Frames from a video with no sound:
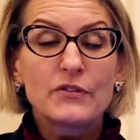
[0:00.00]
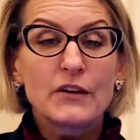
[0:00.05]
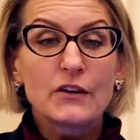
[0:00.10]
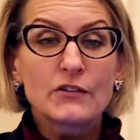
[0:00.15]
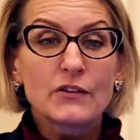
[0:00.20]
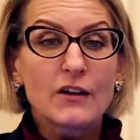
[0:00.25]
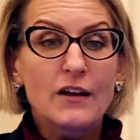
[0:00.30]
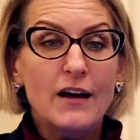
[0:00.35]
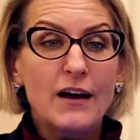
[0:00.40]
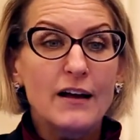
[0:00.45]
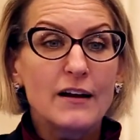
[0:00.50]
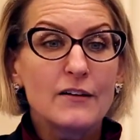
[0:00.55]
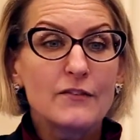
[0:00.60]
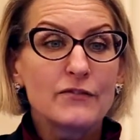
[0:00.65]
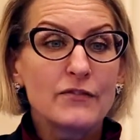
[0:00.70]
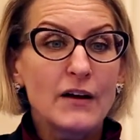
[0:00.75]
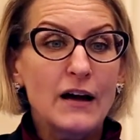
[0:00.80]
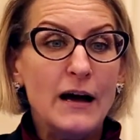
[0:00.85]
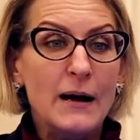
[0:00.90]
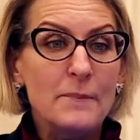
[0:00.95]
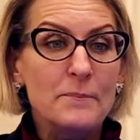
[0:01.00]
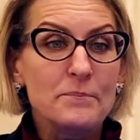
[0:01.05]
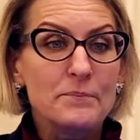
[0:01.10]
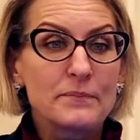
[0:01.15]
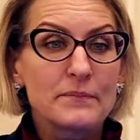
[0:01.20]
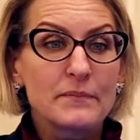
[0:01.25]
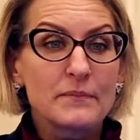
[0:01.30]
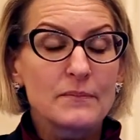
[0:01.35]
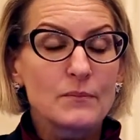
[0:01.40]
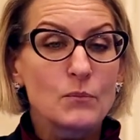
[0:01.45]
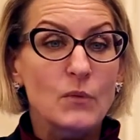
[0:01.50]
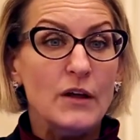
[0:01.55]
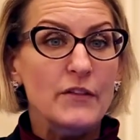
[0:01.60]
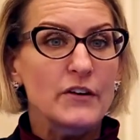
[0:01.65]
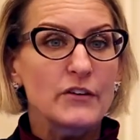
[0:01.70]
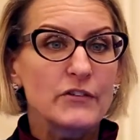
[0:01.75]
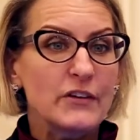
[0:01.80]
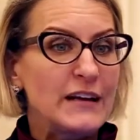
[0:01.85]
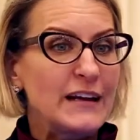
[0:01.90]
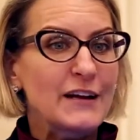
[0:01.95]
there's a lot of,
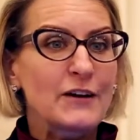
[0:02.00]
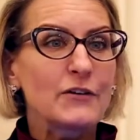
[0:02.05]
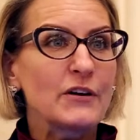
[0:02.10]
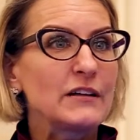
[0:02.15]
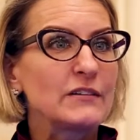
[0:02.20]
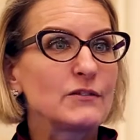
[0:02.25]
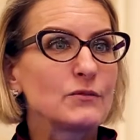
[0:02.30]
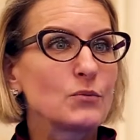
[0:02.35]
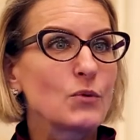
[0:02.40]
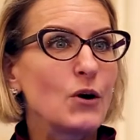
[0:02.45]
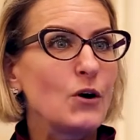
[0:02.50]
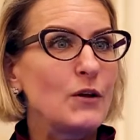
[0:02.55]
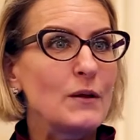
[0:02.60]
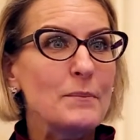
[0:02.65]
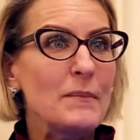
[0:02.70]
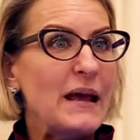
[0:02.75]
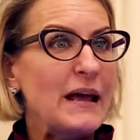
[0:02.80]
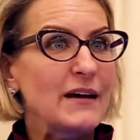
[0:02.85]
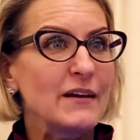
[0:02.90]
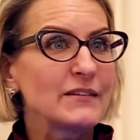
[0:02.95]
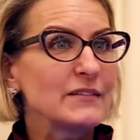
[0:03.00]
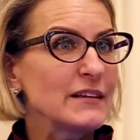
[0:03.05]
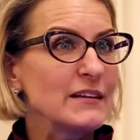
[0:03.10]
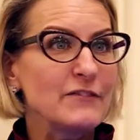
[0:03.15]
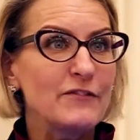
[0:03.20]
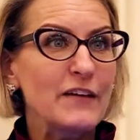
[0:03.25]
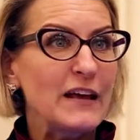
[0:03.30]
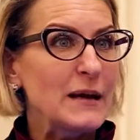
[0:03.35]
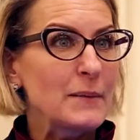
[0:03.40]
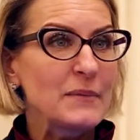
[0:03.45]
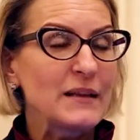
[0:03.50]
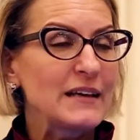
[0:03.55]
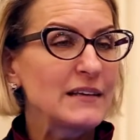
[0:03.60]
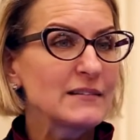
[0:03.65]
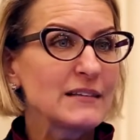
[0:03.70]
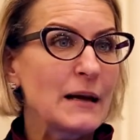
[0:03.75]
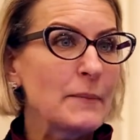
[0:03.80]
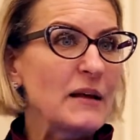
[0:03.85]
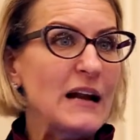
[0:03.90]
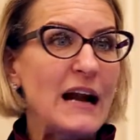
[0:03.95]
there's an increased role in males in
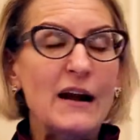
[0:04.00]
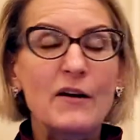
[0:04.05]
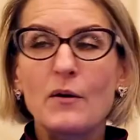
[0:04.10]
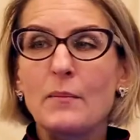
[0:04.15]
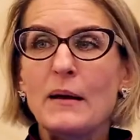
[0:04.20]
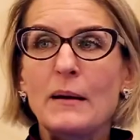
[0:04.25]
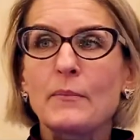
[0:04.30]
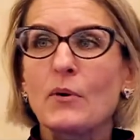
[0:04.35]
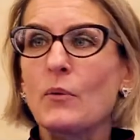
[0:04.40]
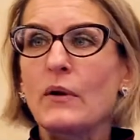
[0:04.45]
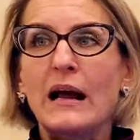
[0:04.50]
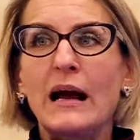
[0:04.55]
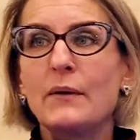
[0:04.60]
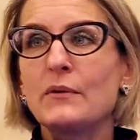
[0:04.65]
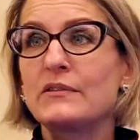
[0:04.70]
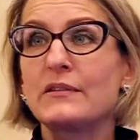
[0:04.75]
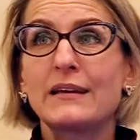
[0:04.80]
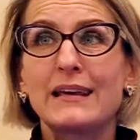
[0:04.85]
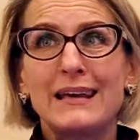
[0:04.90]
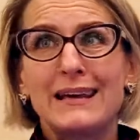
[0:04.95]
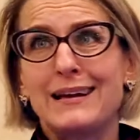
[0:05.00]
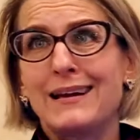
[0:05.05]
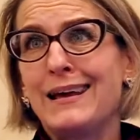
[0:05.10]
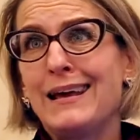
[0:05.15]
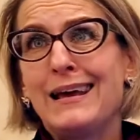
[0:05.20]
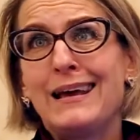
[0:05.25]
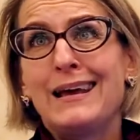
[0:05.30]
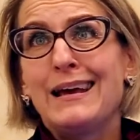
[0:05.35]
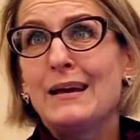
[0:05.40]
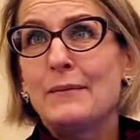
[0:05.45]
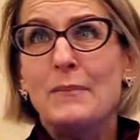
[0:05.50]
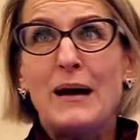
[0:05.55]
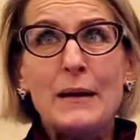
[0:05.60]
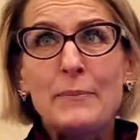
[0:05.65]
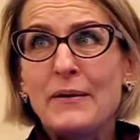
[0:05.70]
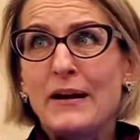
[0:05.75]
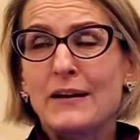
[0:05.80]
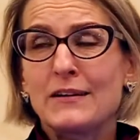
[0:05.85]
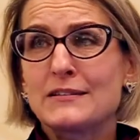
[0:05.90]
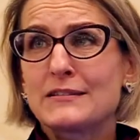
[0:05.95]
families. I mean, I remember when I was a kid,
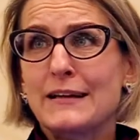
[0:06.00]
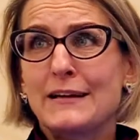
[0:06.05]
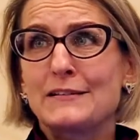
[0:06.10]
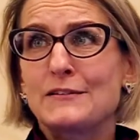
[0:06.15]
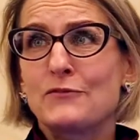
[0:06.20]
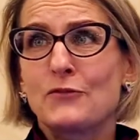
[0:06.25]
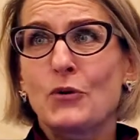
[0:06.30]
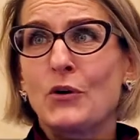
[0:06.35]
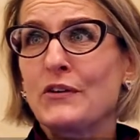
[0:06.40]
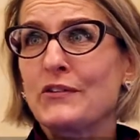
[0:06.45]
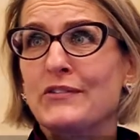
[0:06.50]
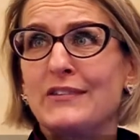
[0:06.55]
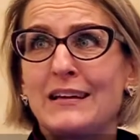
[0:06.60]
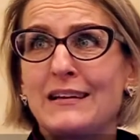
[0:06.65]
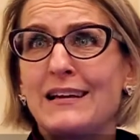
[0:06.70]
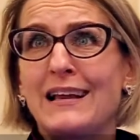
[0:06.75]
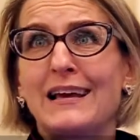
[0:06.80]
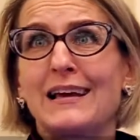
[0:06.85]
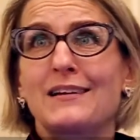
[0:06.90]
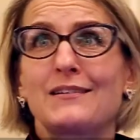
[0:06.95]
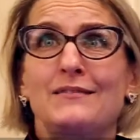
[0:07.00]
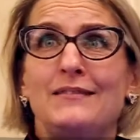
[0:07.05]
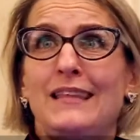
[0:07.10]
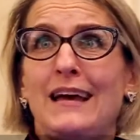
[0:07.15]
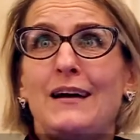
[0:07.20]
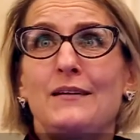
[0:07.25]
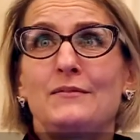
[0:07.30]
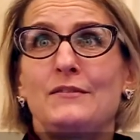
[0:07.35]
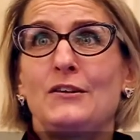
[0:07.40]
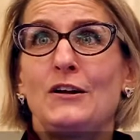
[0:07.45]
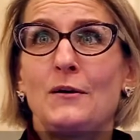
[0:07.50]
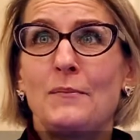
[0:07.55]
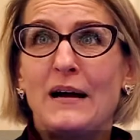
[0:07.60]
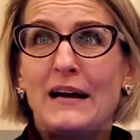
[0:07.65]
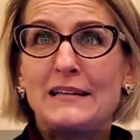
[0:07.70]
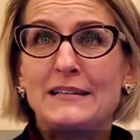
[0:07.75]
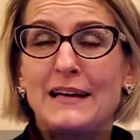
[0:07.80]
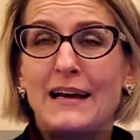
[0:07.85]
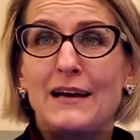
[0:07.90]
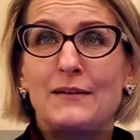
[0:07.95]
my parents got divorced, and like that,
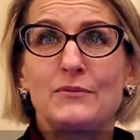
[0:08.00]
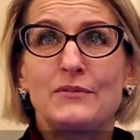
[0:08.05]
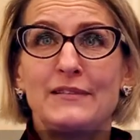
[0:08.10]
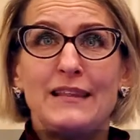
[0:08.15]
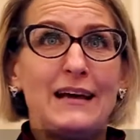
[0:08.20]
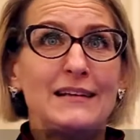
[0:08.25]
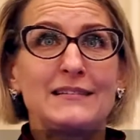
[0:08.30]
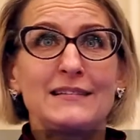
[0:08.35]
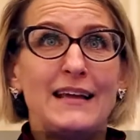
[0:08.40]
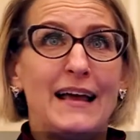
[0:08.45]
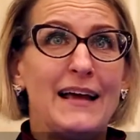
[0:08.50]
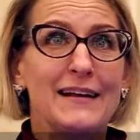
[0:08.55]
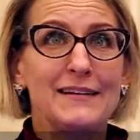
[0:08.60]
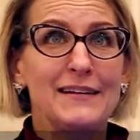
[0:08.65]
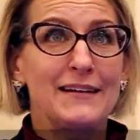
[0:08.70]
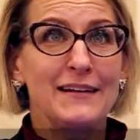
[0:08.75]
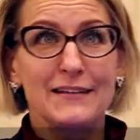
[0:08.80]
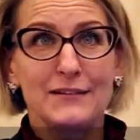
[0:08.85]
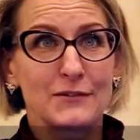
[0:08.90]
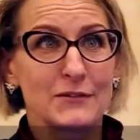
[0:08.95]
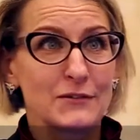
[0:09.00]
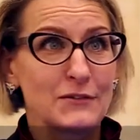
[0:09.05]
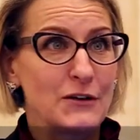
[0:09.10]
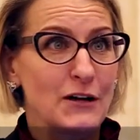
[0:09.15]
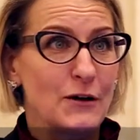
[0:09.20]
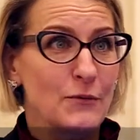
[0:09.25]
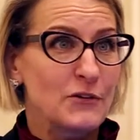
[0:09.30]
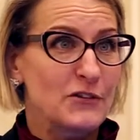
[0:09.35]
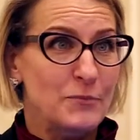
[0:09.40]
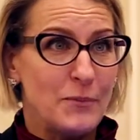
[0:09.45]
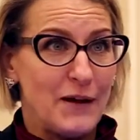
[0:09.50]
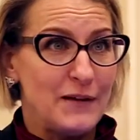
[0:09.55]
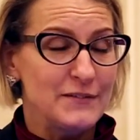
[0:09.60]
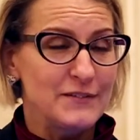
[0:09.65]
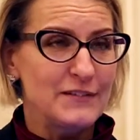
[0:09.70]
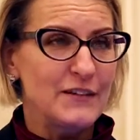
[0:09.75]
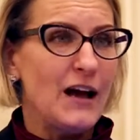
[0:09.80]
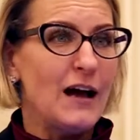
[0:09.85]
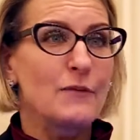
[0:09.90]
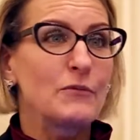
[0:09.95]
my dad, that's ended his,
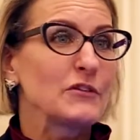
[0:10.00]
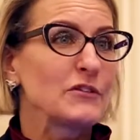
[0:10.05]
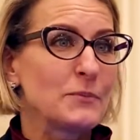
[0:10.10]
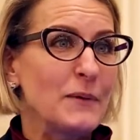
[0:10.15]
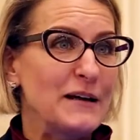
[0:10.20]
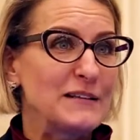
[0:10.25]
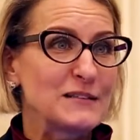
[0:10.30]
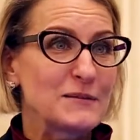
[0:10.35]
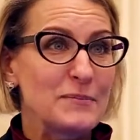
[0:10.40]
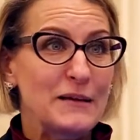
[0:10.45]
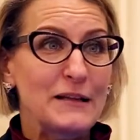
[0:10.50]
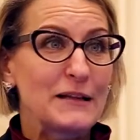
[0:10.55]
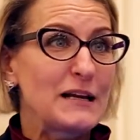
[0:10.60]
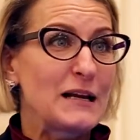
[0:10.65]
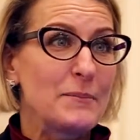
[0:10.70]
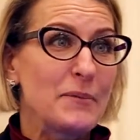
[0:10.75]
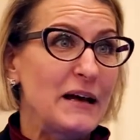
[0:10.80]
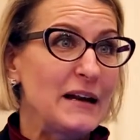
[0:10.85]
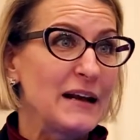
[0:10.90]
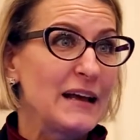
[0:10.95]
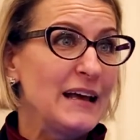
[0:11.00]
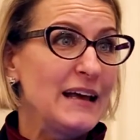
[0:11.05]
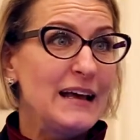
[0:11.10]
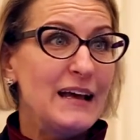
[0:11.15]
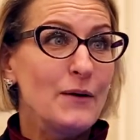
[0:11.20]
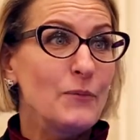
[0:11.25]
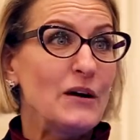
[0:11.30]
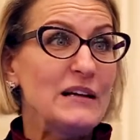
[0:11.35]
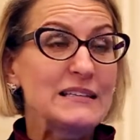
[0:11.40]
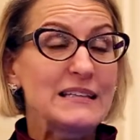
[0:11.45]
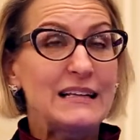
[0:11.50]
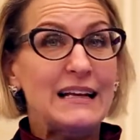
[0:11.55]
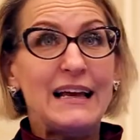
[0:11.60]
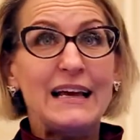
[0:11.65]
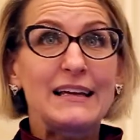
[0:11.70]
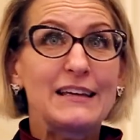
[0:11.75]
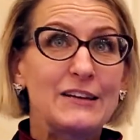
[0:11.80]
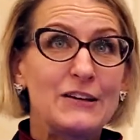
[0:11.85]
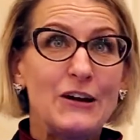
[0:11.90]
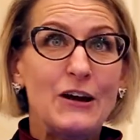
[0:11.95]
not responsibility, but it wasn't
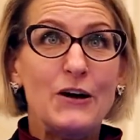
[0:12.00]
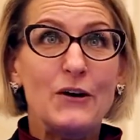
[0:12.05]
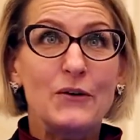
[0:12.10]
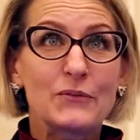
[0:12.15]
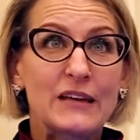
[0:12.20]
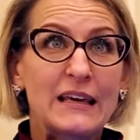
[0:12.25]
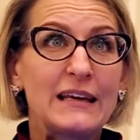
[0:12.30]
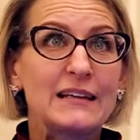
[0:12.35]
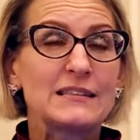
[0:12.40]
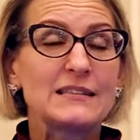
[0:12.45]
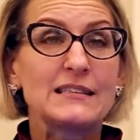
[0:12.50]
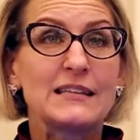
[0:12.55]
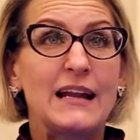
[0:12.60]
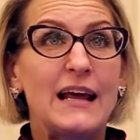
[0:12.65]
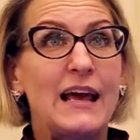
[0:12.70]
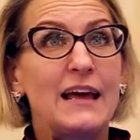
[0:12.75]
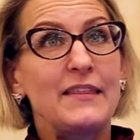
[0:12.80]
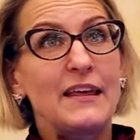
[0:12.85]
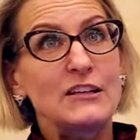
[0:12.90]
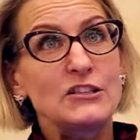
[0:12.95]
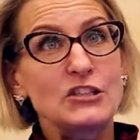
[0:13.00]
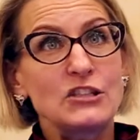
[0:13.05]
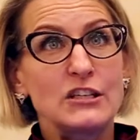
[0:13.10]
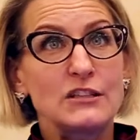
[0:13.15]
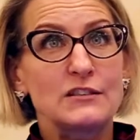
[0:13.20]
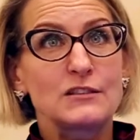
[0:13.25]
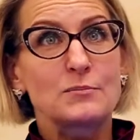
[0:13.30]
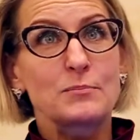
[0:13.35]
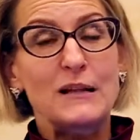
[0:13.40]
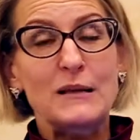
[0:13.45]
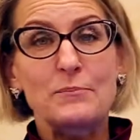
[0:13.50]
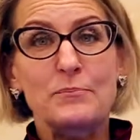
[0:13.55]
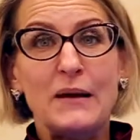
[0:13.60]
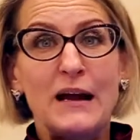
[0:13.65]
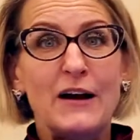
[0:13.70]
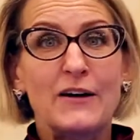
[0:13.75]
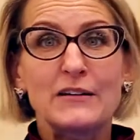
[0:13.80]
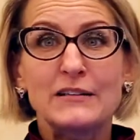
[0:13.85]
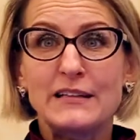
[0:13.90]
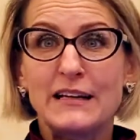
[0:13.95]
like, kids today, they split
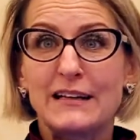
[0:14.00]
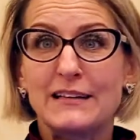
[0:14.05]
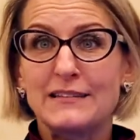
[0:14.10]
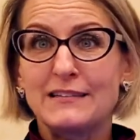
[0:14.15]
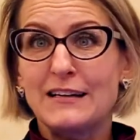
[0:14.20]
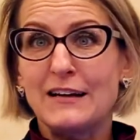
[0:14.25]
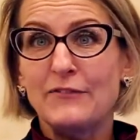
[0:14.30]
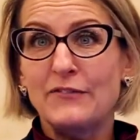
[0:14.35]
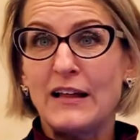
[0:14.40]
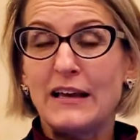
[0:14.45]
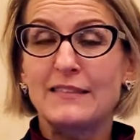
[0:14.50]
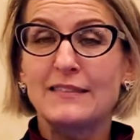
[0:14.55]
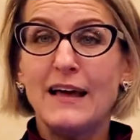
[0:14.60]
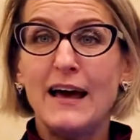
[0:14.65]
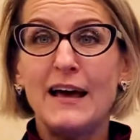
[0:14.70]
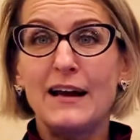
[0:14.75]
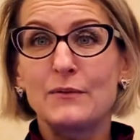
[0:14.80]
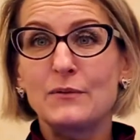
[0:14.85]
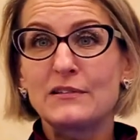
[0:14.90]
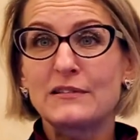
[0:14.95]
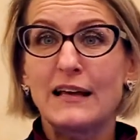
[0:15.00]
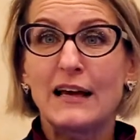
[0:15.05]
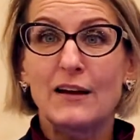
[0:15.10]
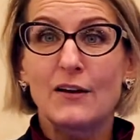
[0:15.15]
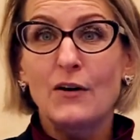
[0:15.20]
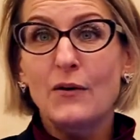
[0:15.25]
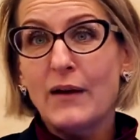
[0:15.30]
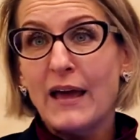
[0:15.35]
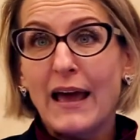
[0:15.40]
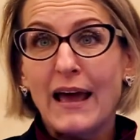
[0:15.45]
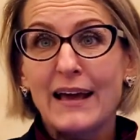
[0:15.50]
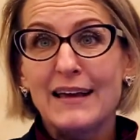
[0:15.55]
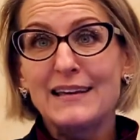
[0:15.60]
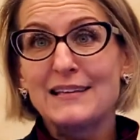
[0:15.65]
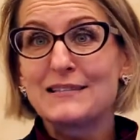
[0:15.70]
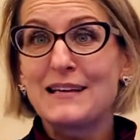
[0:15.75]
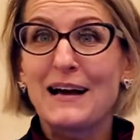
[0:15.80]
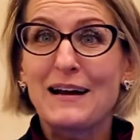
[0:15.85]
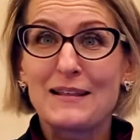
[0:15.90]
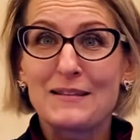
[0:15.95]
parenting and stuff like that. It was like, okay,
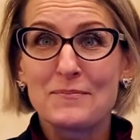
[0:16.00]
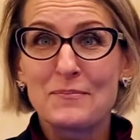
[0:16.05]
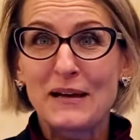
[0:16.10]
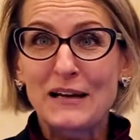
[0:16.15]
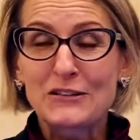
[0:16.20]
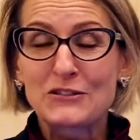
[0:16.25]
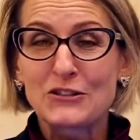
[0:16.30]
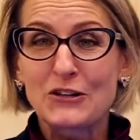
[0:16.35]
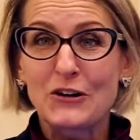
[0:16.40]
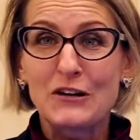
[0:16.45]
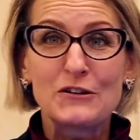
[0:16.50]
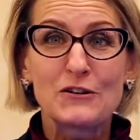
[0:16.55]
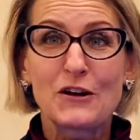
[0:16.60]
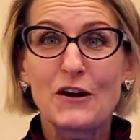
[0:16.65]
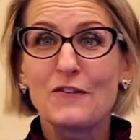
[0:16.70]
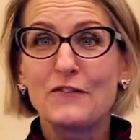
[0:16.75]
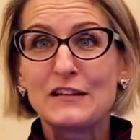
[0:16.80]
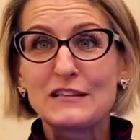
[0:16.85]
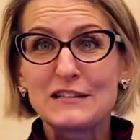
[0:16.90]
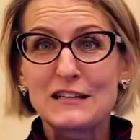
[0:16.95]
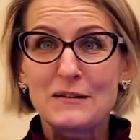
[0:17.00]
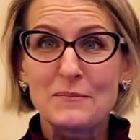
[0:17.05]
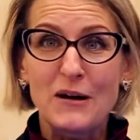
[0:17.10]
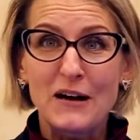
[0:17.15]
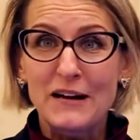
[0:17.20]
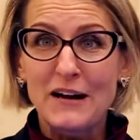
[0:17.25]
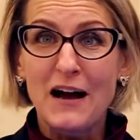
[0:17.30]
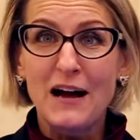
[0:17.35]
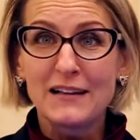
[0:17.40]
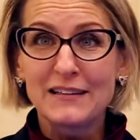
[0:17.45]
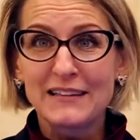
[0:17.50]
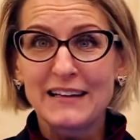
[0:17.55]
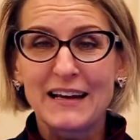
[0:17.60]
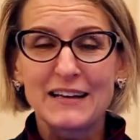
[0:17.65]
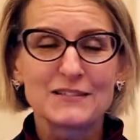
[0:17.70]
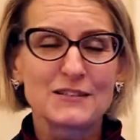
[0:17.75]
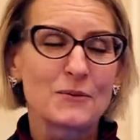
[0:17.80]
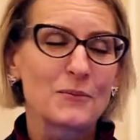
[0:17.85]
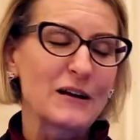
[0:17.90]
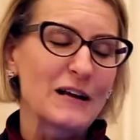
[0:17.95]
he's out of the picture, and you go visit him on
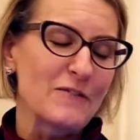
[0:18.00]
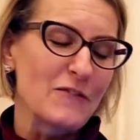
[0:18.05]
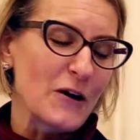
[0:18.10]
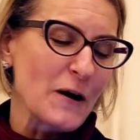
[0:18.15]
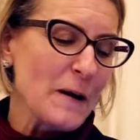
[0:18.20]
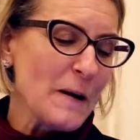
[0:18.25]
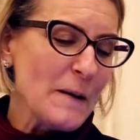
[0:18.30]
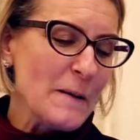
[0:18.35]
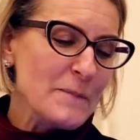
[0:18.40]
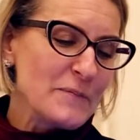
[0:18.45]
holidays or whatever.